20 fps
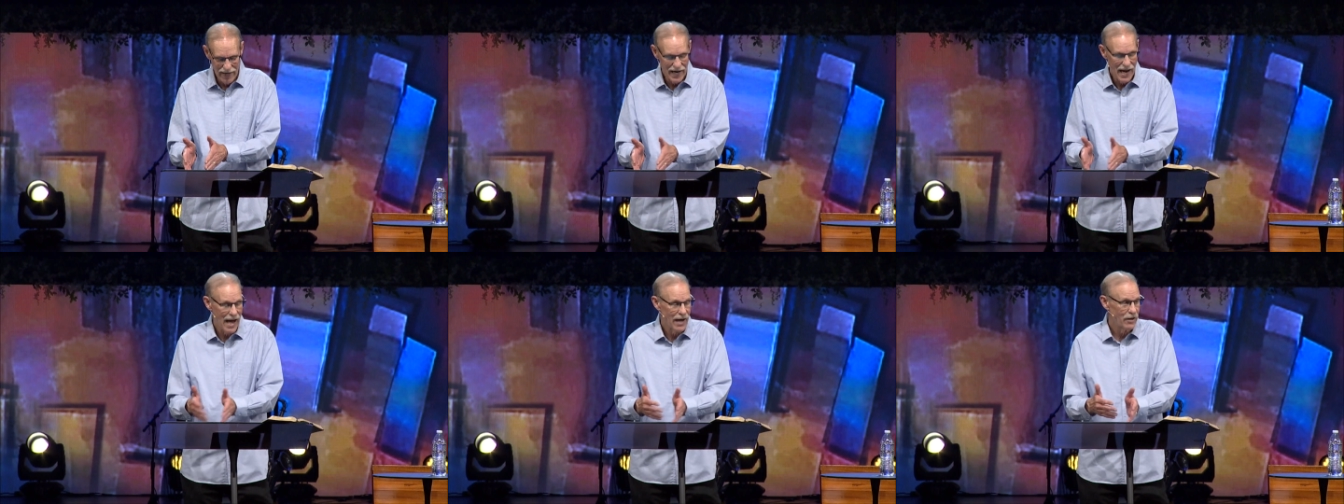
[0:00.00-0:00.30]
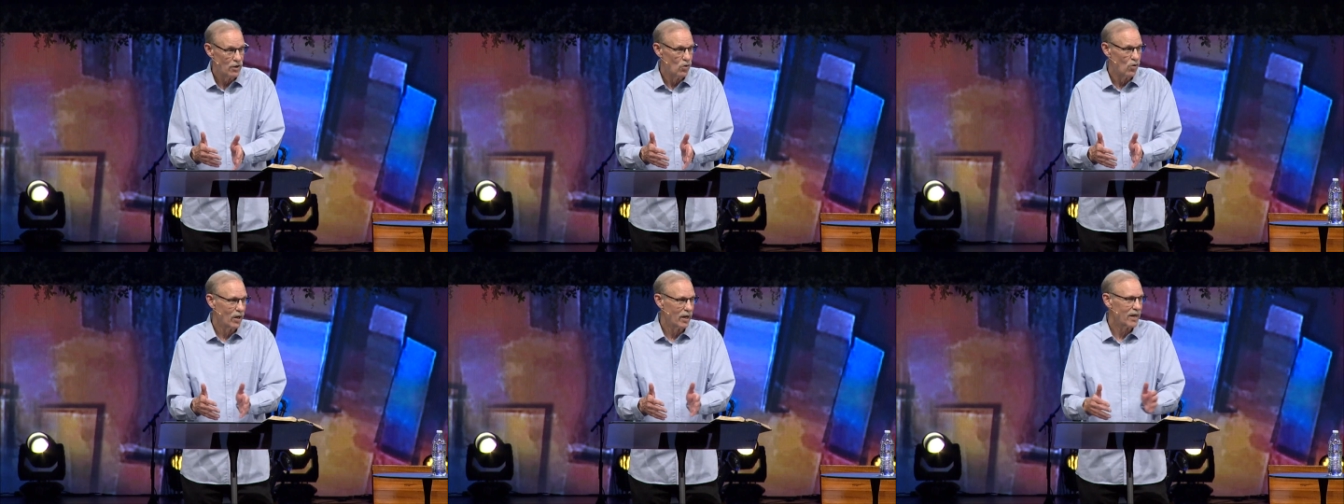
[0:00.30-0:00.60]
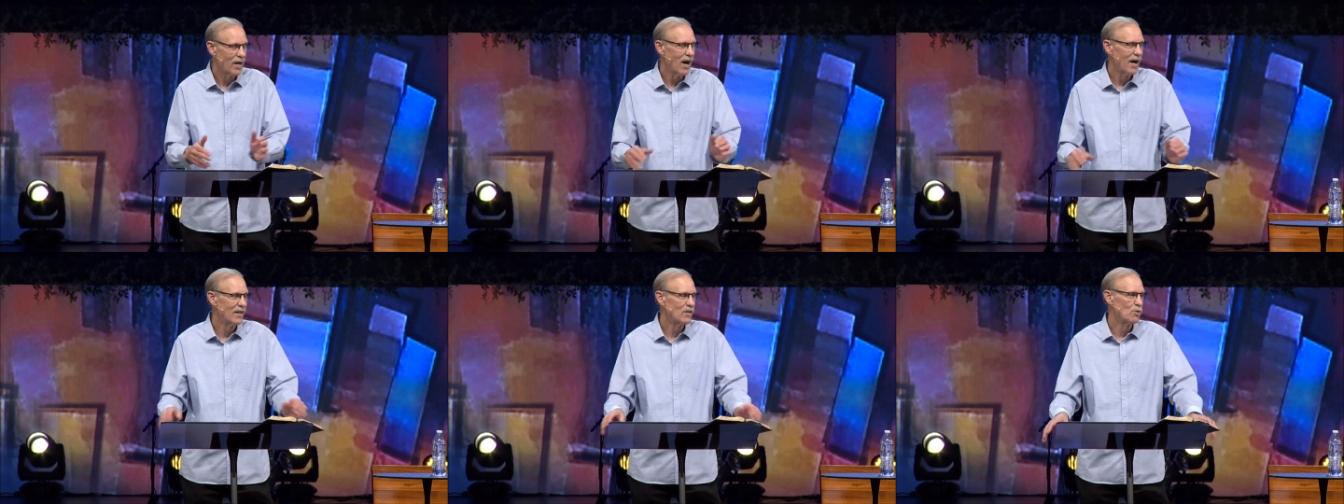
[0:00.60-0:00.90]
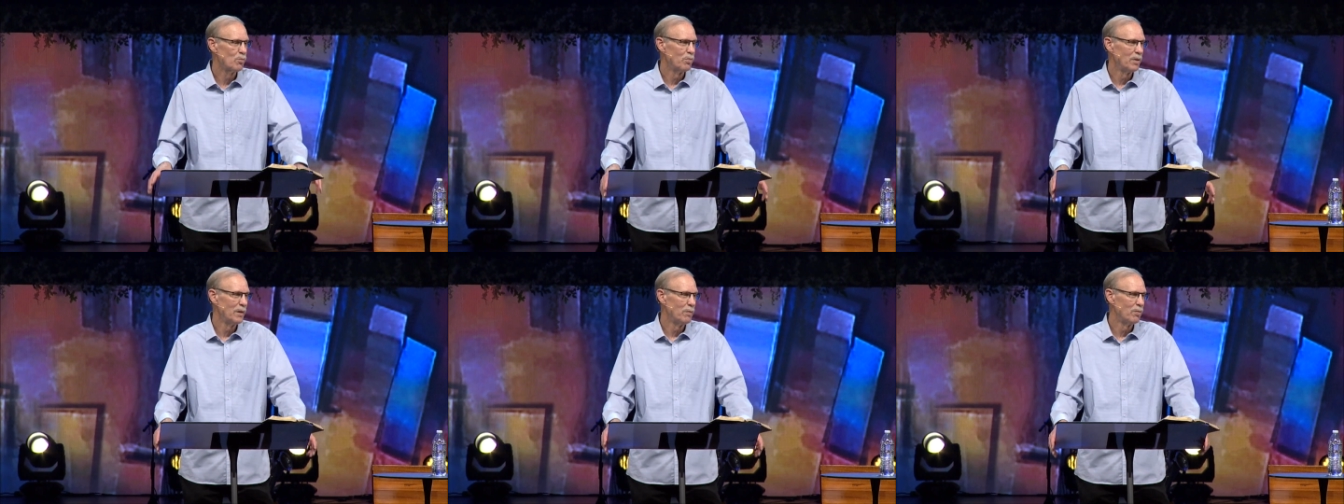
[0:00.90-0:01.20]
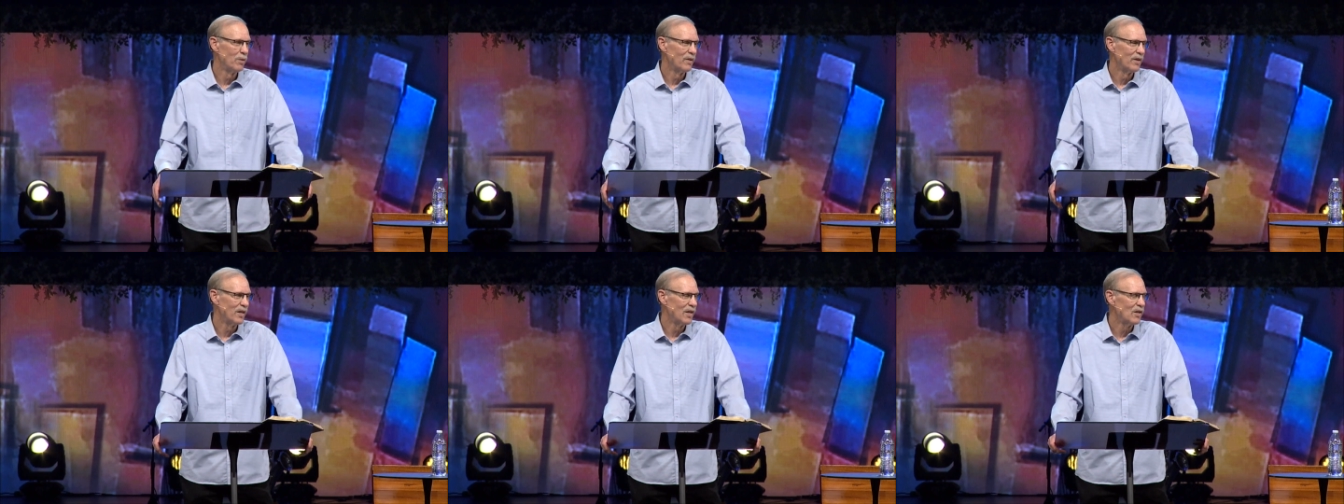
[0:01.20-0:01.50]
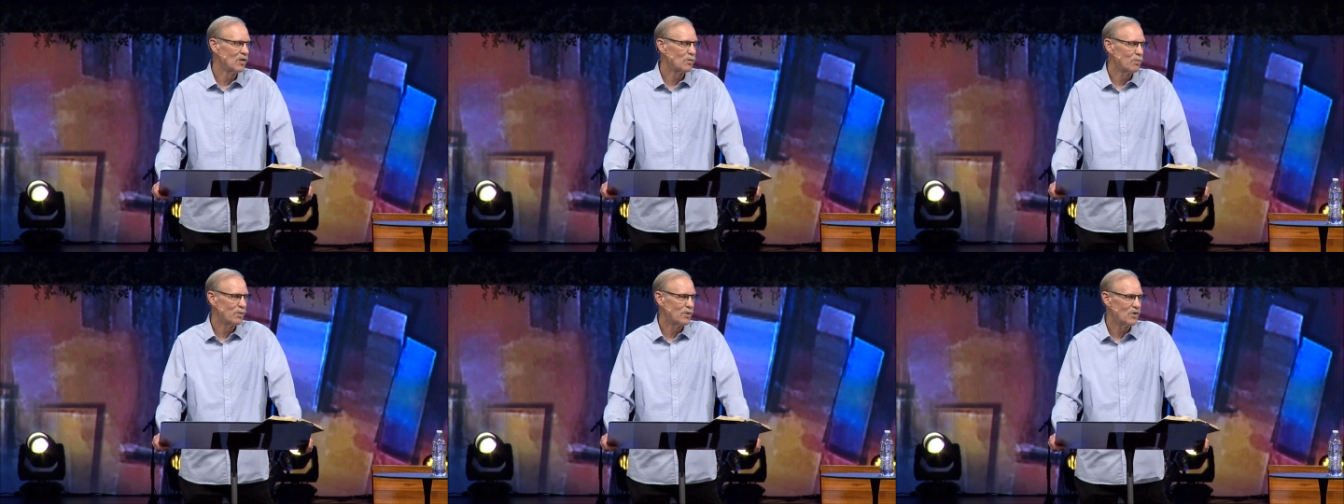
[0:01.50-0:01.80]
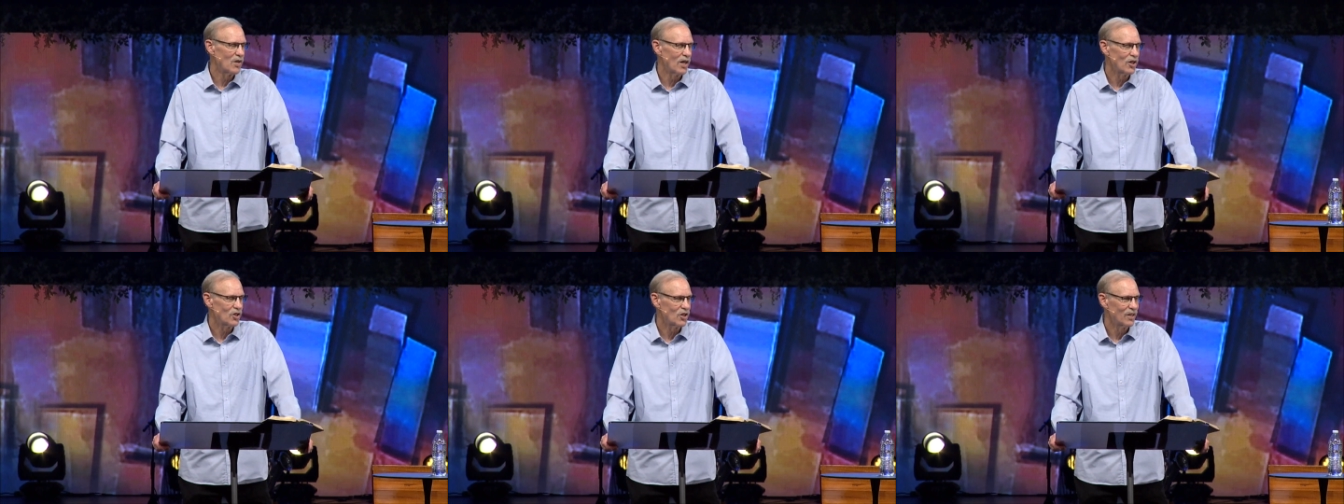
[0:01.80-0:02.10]
but now you are God's people in his
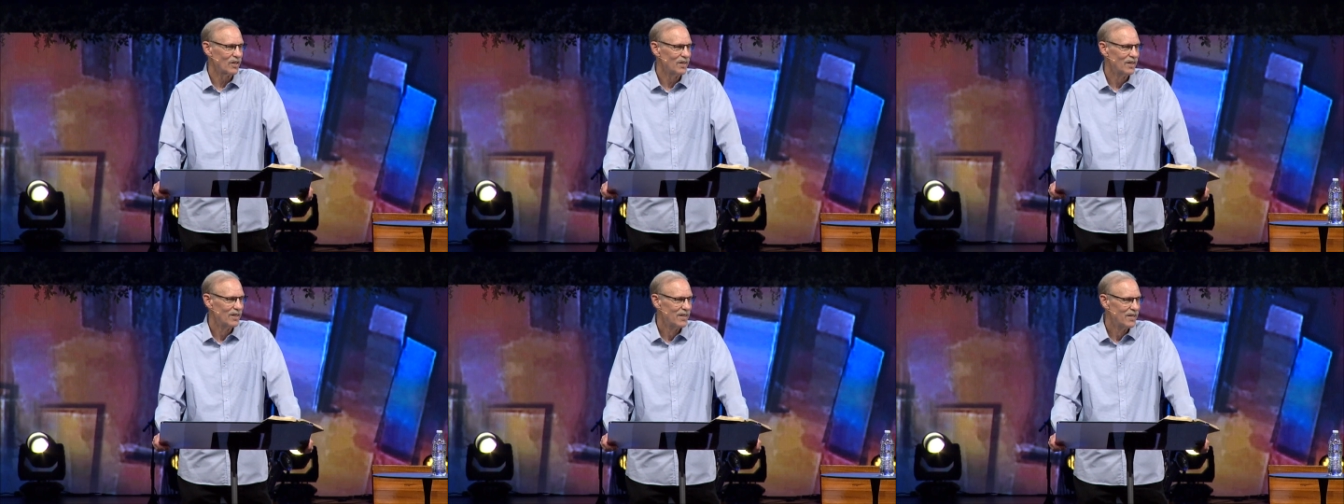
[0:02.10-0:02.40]
possession.